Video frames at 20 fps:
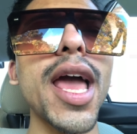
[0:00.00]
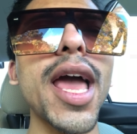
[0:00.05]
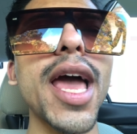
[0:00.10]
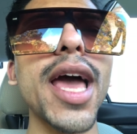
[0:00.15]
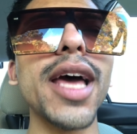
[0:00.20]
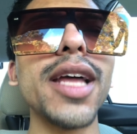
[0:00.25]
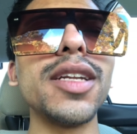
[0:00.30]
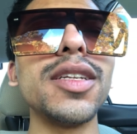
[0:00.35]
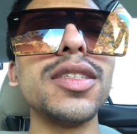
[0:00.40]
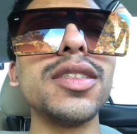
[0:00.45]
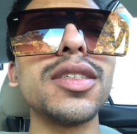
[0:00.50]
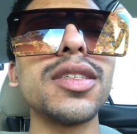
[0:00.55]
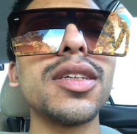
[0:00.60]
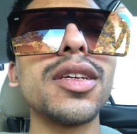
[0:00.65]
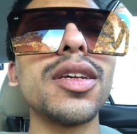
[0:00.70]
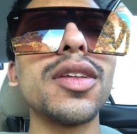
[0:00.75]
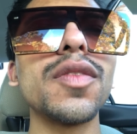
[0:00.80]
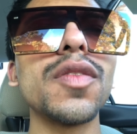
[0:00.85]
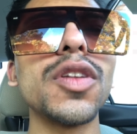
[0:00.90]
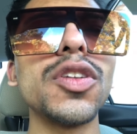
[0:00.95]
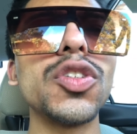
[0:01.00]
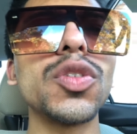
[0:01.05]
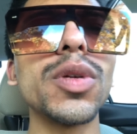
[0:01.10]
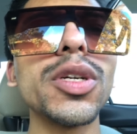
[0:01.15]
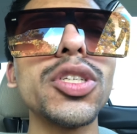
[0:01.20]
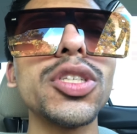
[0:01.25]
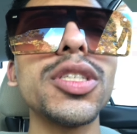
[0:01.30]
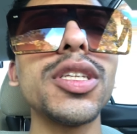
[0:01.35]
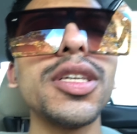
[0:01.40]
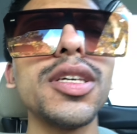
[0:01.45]
and the
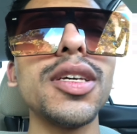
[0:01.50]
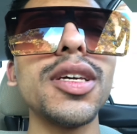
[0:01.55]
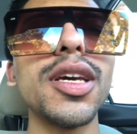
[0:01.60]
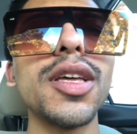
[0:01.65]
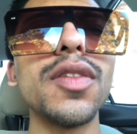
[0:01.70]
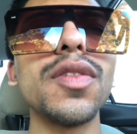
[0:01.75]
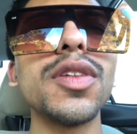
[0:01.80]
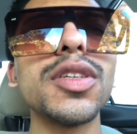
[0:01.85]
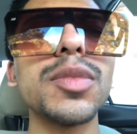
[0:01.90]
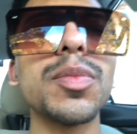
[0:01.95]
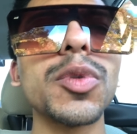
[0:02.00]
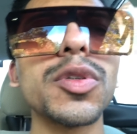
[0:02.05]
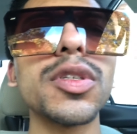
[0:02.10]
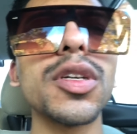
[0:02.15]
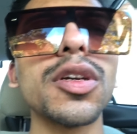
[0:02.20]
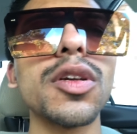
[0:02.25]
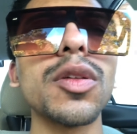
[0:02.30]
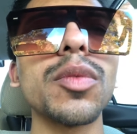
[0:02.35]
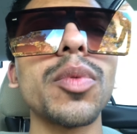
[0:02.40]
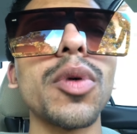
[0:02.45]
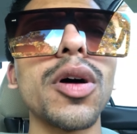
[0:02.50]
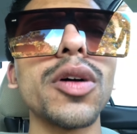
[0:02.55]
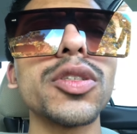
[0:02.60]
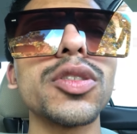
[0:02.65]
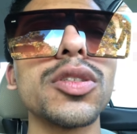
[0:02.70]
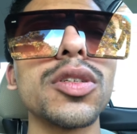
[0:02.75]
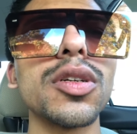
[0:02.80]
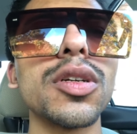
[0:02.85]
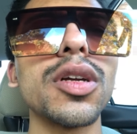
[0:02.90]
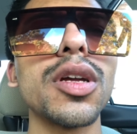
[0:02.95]
drishti in this particular
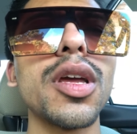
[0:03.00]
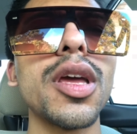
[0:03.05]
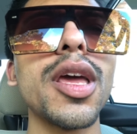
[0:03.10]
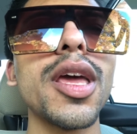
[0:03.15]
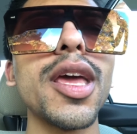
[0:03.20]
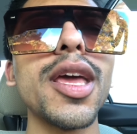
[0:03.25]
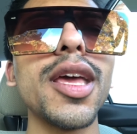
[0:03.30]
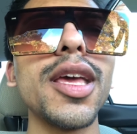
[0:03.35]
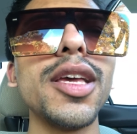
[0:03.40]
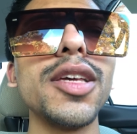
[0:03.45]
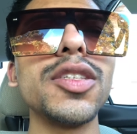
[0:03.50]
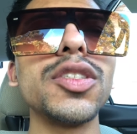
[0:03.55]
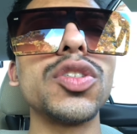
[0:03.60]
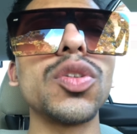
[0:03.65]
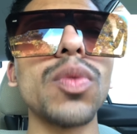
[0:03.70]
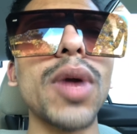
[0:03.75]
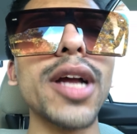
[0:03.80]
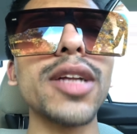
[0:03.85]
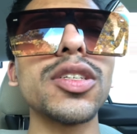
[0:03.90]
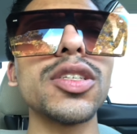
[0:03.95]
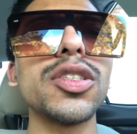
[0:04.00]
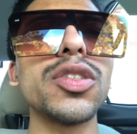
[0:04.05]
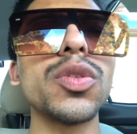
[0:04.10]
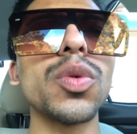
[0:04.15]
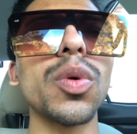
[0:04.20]
posture is directed